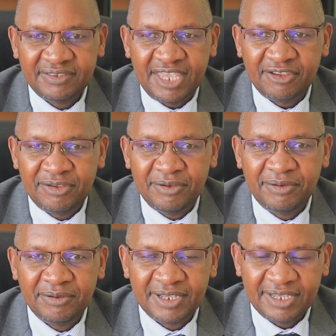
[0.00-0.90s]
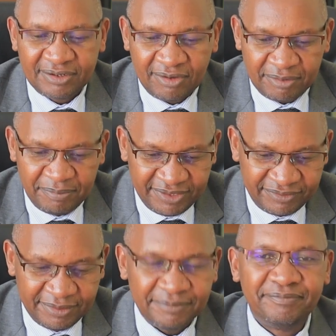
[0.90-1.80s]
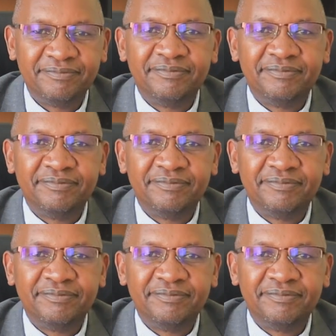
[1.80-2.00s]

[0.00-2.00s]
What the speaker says: Thank you, and God bless you.